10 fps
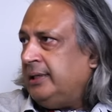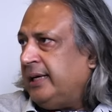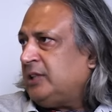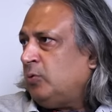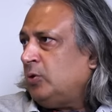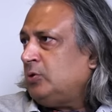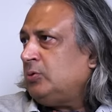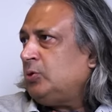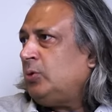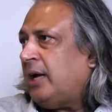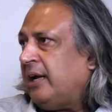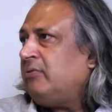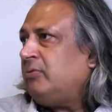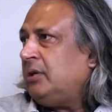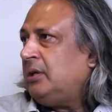the next was to
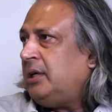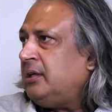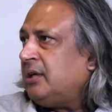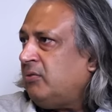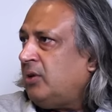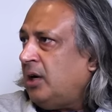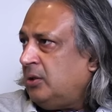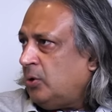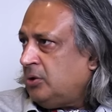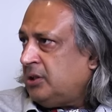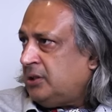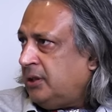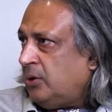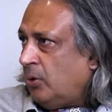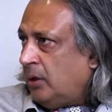have intra-Afghan talks, as
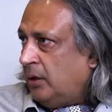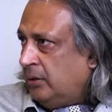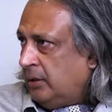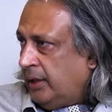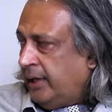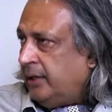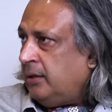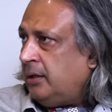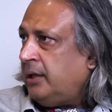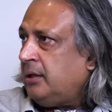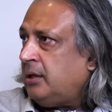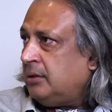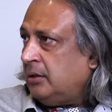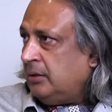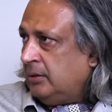they called, in
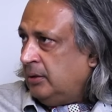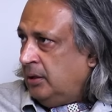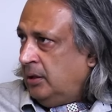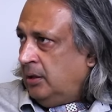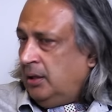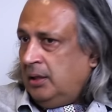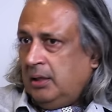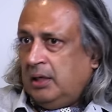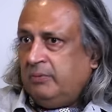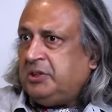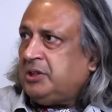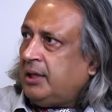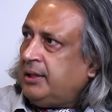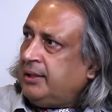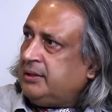Qatar, and which
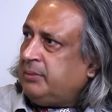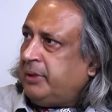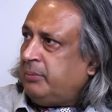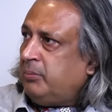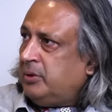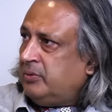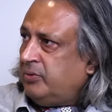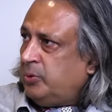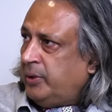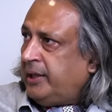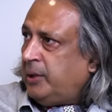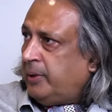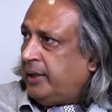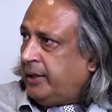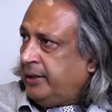started in September of
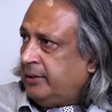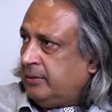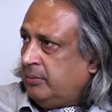2020.